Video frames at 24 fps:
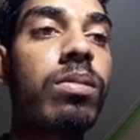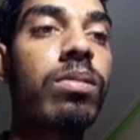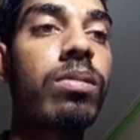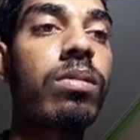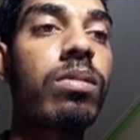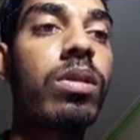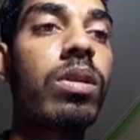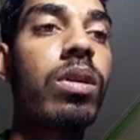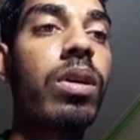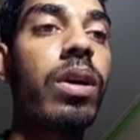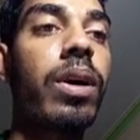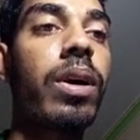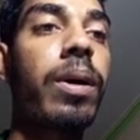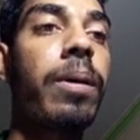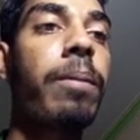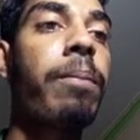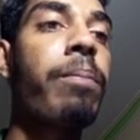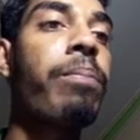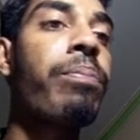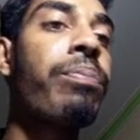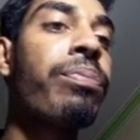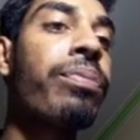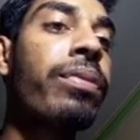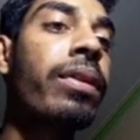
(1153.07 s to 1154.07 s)
Okay,
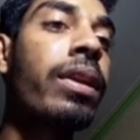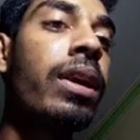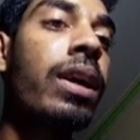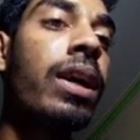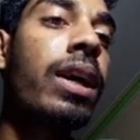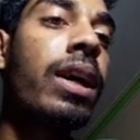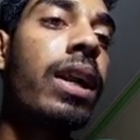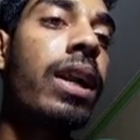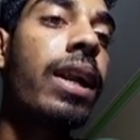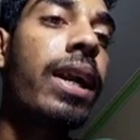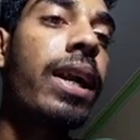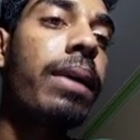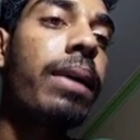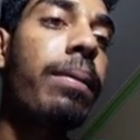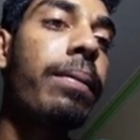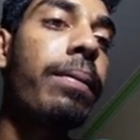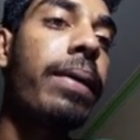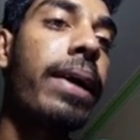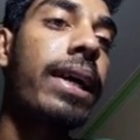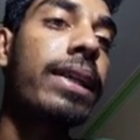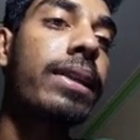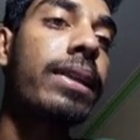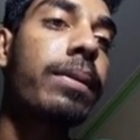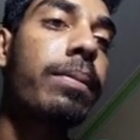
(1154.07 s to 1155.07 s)
let me
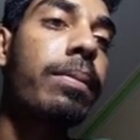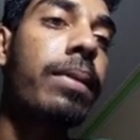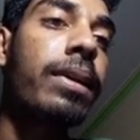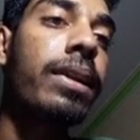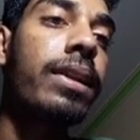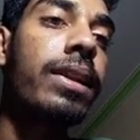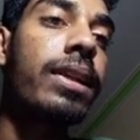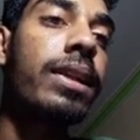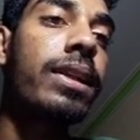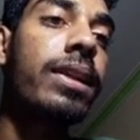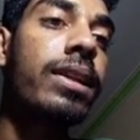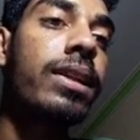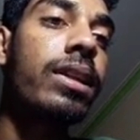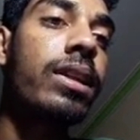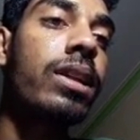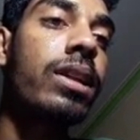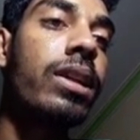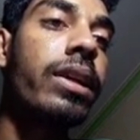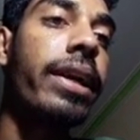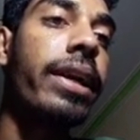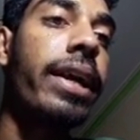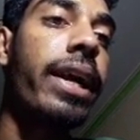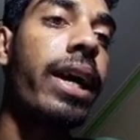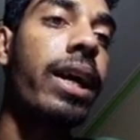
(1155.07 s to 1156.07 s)
explain this
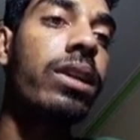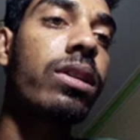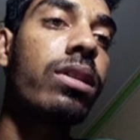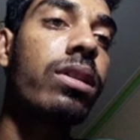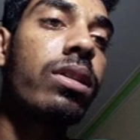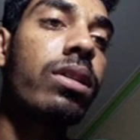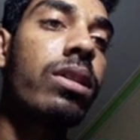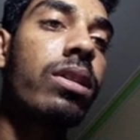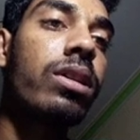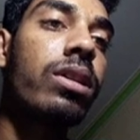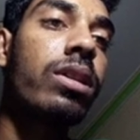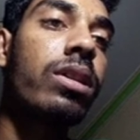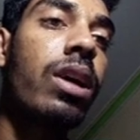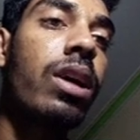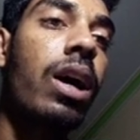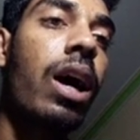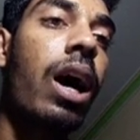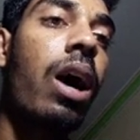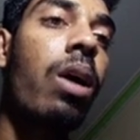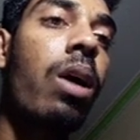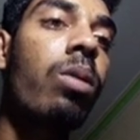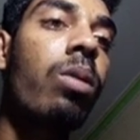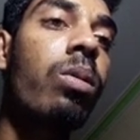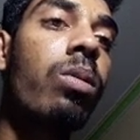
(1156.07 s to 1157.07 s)
reaction, this
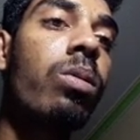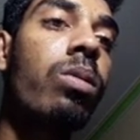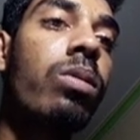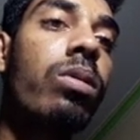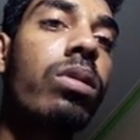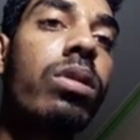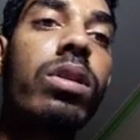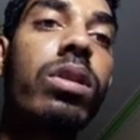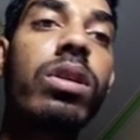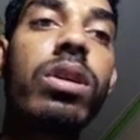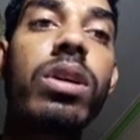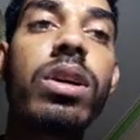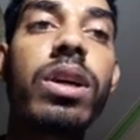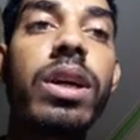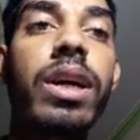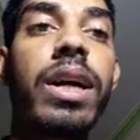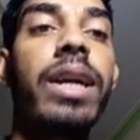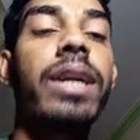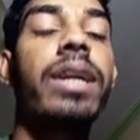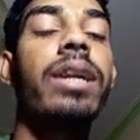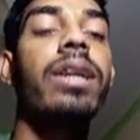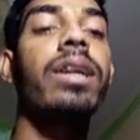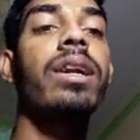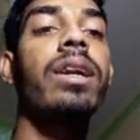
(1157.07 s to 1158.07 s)
how it
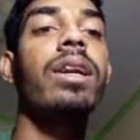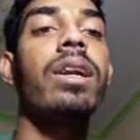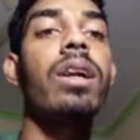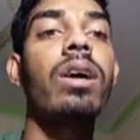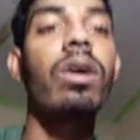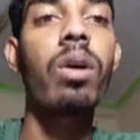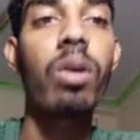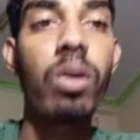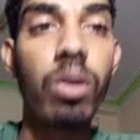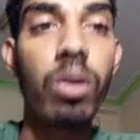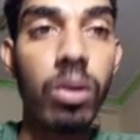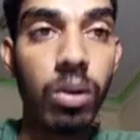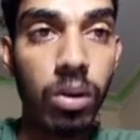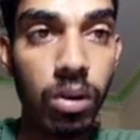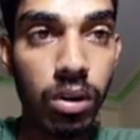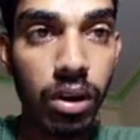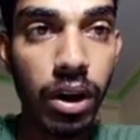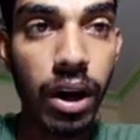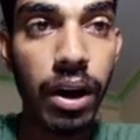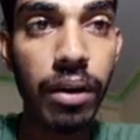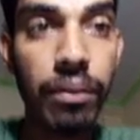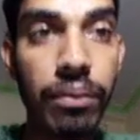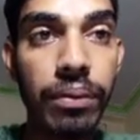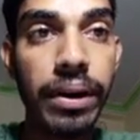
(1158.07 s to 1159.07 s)

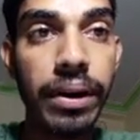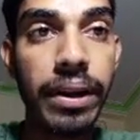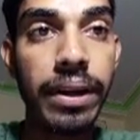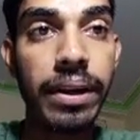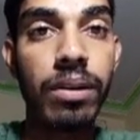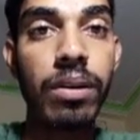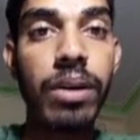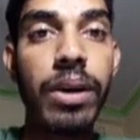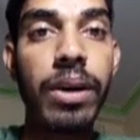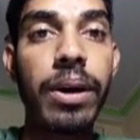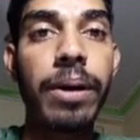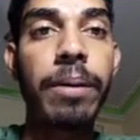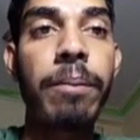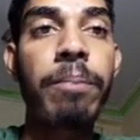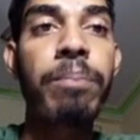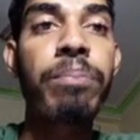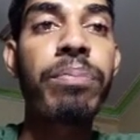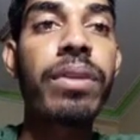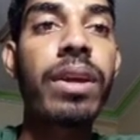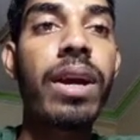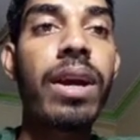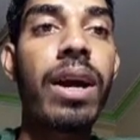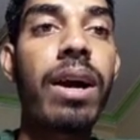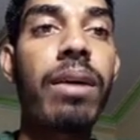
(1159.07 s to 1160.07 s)
happening. Okay,
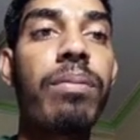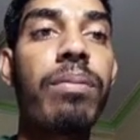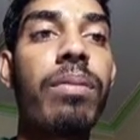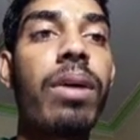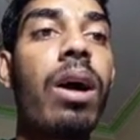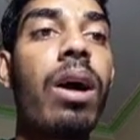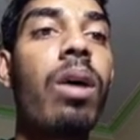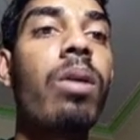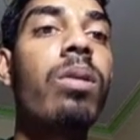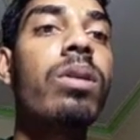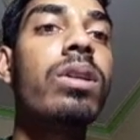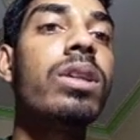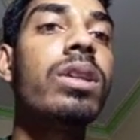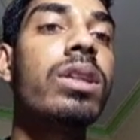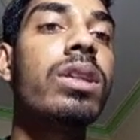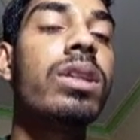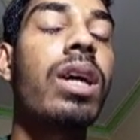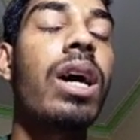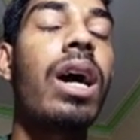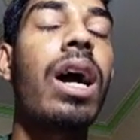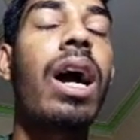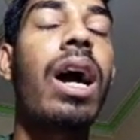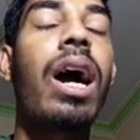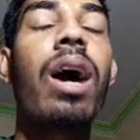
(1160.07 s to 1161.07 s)
how this
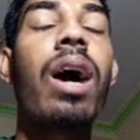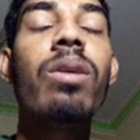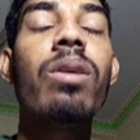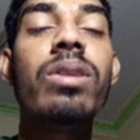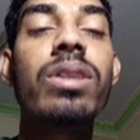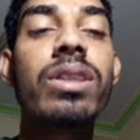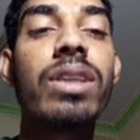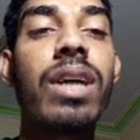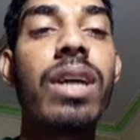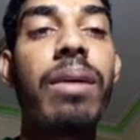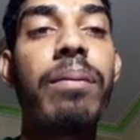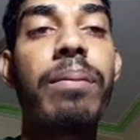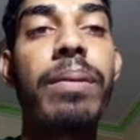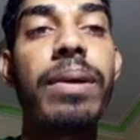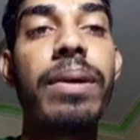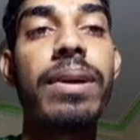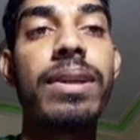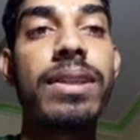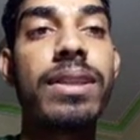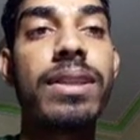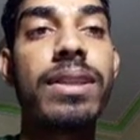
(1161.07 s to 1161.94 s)
happens.